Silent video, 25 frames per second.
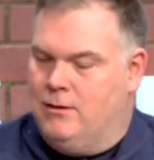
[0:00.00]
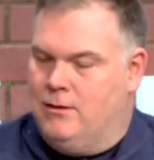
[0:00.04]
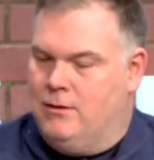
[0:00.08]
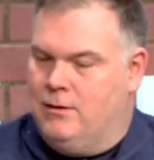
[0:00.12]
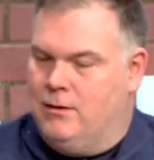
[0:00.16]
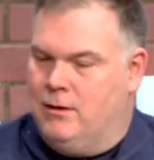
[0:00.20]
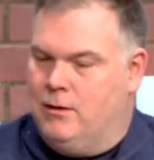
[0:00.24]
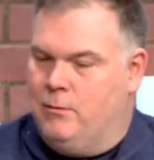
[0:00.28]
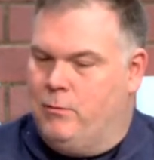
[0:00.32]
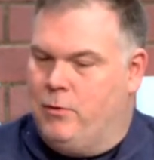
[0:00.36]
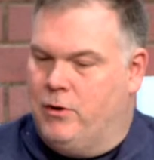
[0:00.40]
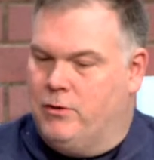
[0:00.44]

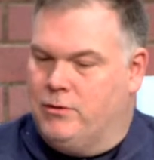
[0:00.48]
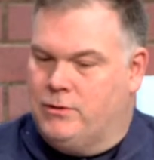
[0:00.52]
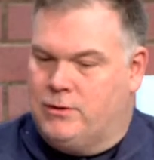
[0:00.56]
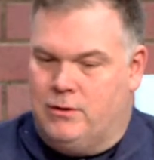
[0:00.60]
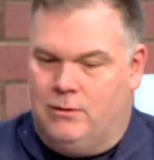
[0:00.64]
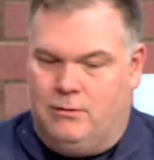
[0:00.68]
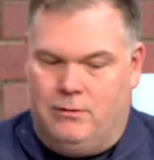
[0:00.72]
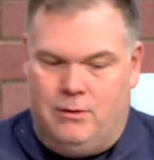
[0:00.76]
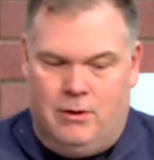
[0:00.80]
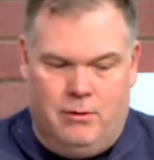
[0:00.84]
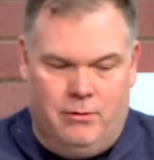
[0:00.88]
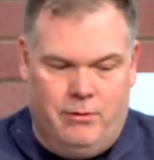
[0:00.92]
on a
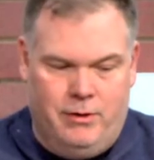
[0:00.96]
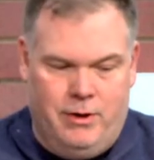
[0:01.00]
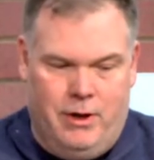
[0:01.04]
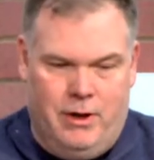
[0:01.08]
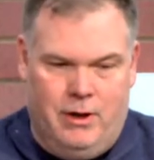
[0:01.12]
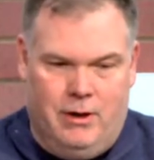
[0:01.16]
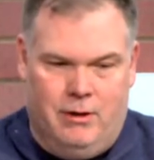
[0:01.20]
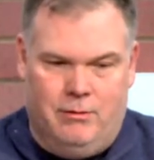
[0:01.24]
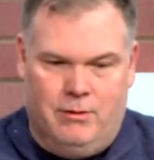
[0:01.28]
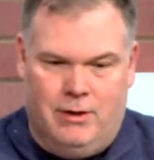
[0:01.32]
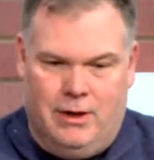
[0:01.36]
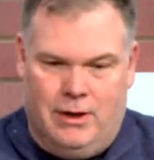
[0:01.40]
personal note,
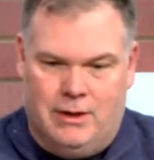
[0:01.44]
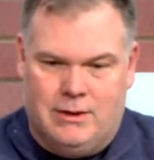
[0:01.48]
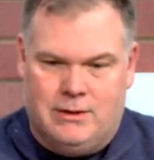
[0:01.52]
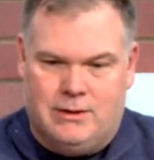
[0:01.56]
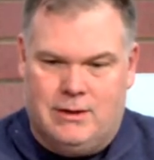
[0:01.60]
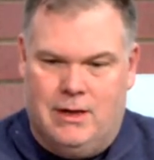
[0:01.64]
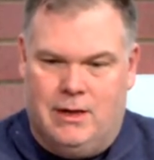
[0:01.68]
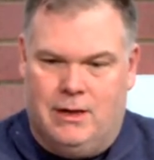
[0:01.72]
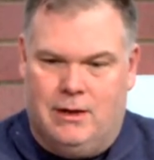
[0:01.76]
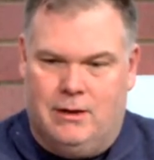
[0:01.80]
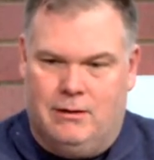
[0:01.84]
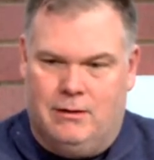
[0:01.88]
like I
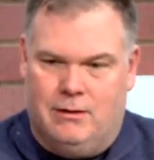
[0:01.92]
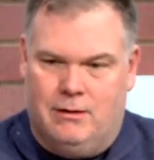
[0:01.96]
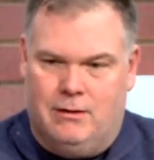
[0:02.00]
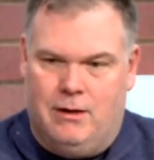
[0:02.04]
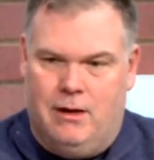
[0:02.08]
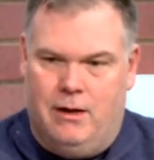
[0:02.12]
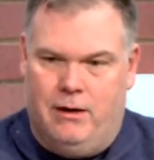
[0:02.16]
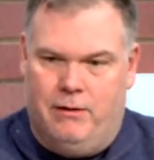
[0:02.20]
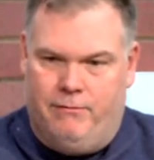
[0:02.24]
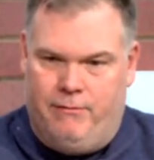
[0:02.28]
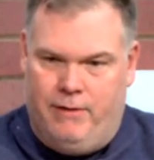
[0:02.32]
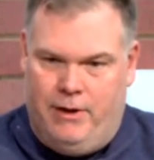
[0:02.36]
said,
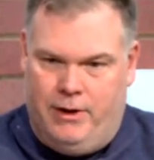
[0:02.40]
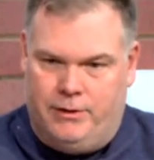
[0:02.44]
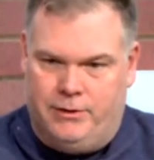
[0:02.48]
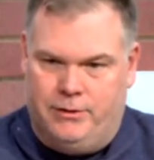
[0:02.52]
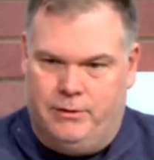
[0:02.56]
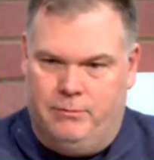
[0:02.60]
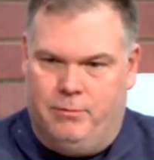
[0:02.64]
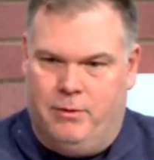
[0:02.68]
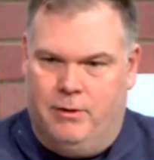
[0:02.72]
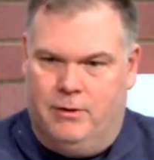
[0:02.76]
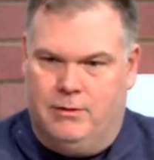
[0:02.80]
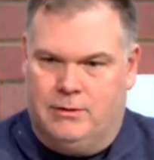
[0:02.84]
it affects
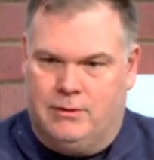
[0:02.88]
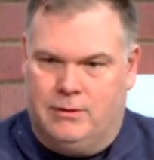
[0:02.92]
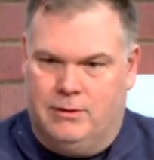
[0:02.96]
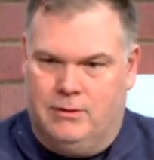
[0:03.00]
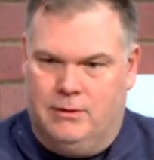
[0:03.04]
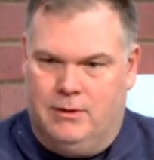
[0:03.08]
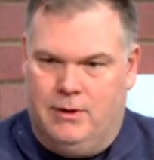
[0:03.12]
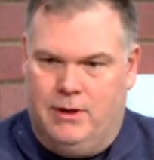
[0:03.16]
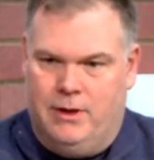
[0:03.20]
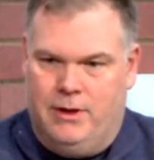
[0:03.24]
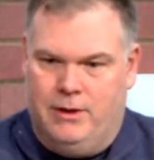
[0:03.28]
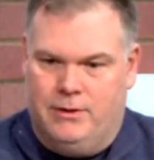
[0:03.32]
you
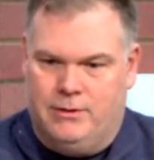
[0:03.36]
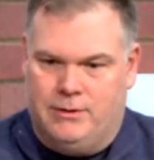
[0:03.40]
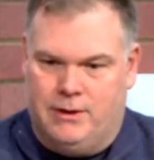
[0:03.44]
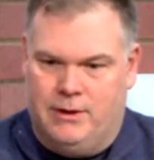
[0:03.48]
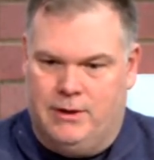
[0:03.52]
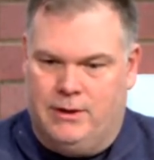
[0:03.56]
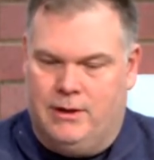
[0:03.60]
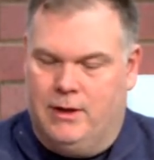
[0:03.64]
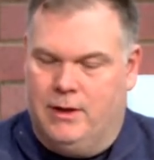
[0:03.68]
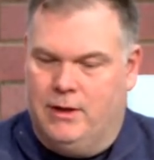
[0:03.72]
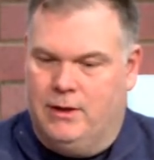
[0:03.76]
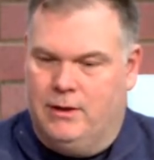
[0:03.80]
personally. You see
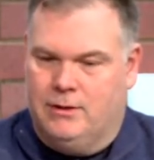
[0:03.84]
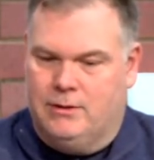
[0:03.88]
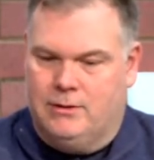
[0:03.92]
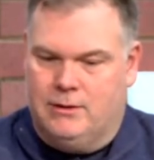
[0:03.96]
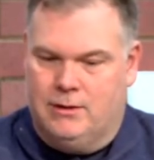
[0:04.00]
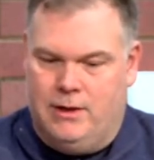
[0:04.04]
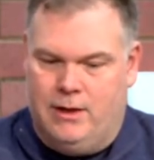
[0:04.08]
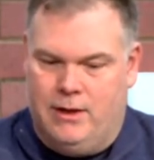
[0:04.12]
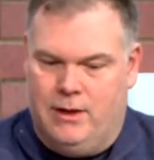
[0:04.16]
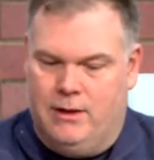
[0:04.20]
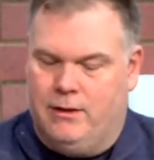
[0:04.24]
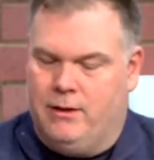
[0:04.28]
things
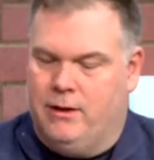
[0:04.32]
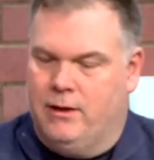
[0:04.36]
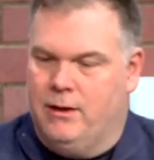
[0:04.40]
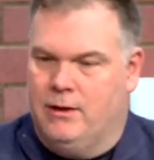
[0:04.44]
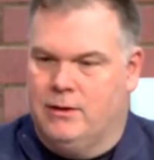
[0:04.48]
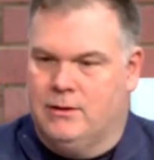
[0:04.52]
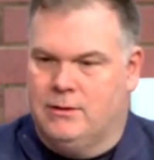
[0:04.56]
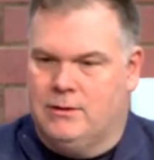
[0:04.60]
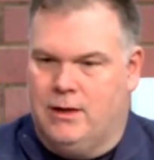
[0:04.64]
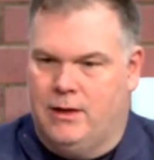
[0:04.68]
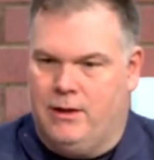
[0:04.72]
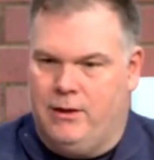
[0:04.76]
and hear
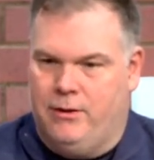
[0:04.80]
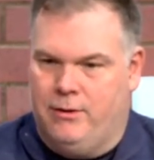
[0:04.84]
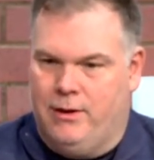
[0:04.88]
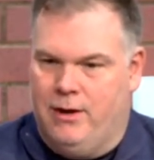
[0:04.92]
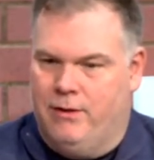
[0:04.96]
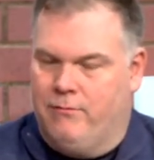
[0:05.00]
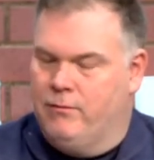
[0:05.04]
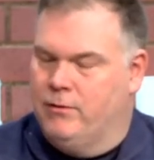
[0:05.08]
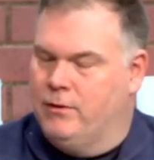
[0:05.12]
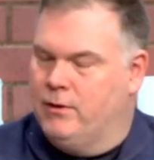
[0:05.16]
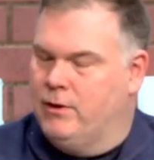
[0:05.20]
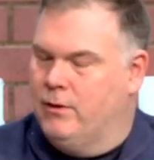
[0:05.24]
things that you
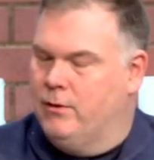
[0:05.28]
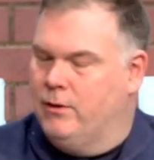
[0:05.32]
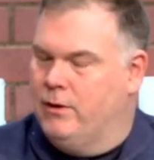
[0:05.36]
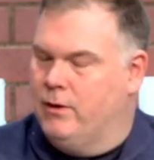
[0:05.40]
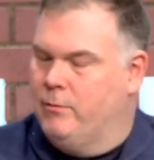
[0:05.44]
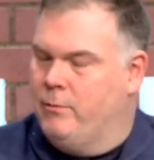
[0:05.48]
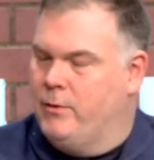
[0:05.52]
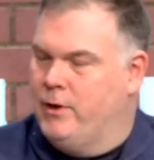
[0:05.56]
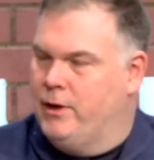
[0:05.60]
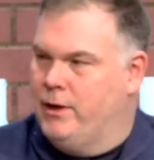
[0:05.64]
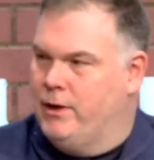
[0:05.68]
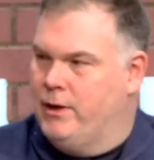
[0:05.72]
never thought in
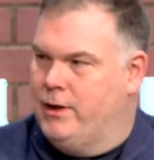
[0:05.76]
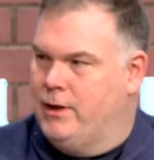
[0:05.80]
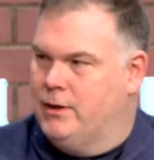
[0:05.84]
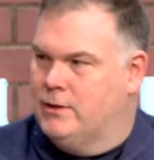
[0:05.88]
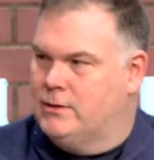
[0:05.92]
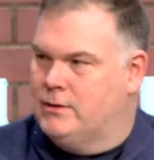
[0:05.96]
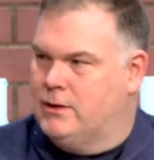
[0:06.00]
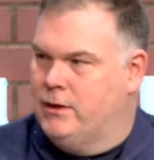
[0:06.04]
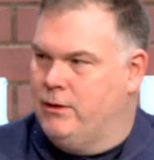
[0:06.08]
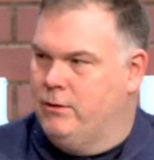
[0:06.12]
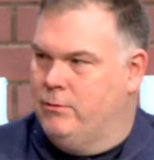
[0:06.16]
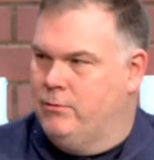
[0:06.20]
a million
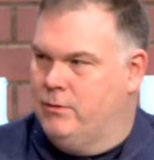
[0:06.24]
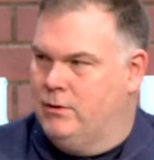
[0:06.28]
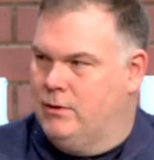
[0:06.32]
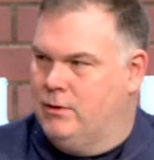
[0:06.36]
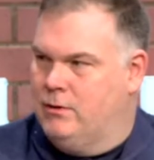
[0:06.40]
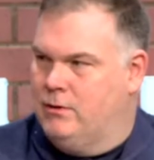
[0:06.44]
years that you would